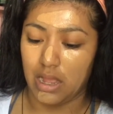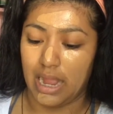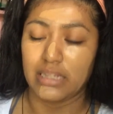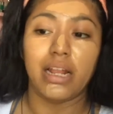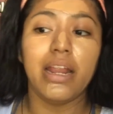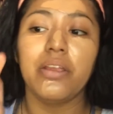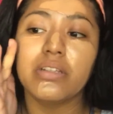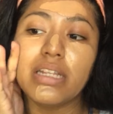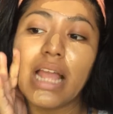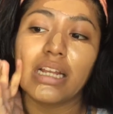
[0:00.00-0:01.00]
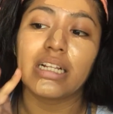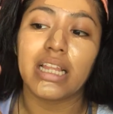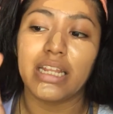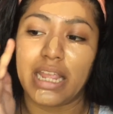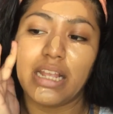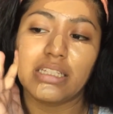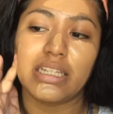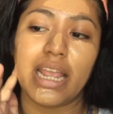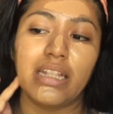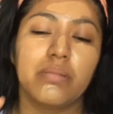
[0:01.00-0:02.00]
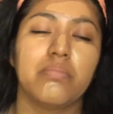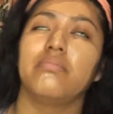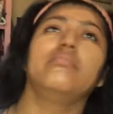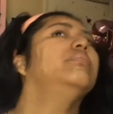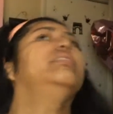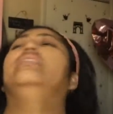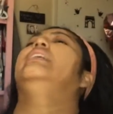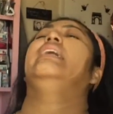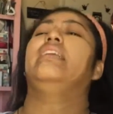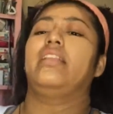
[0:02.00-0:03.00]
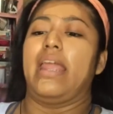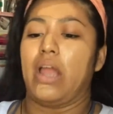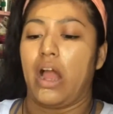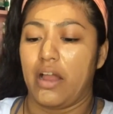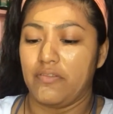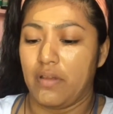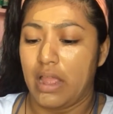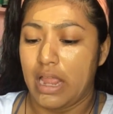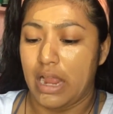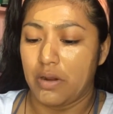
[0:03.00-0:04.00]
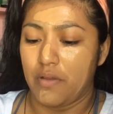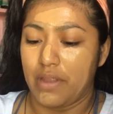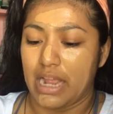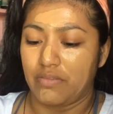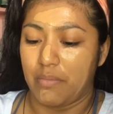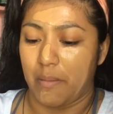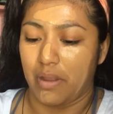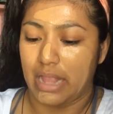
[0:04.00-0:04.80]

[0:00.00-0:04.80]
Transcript: I started using that Clinique take the day off. I don't know if you guys remember